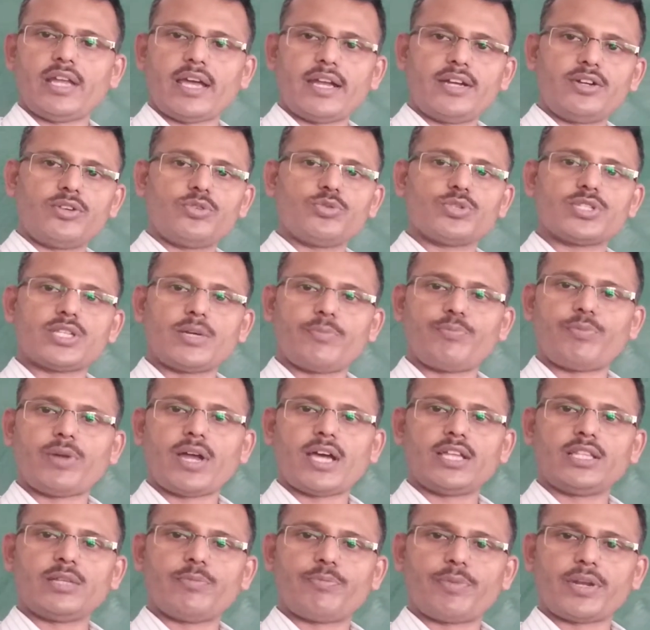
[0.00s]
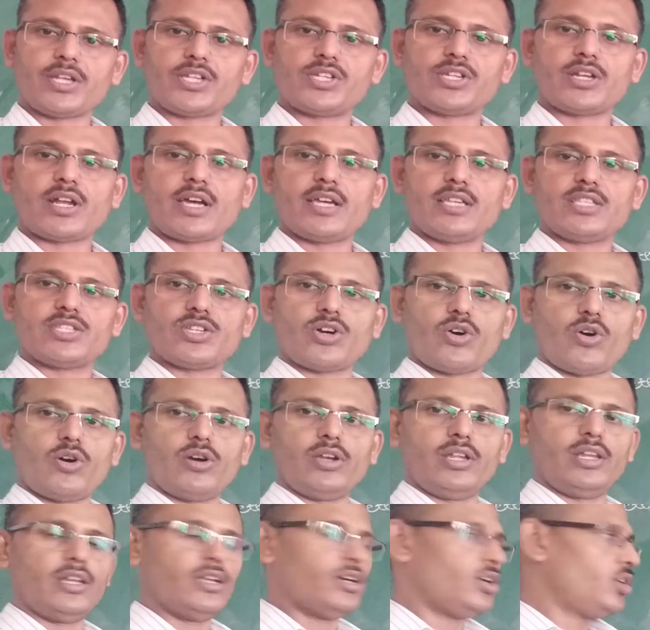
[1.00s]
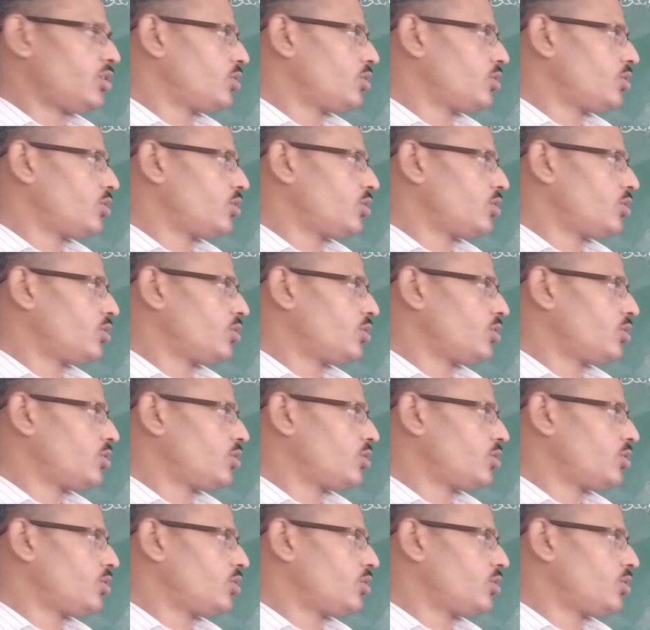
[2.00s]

and to supply the pressurized oil